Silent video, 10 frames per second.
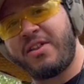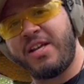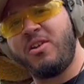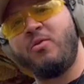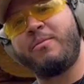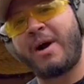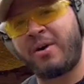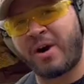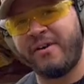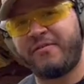they do with my
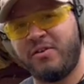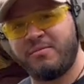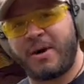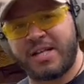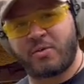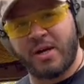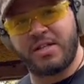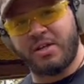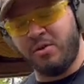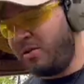rifle, my 22.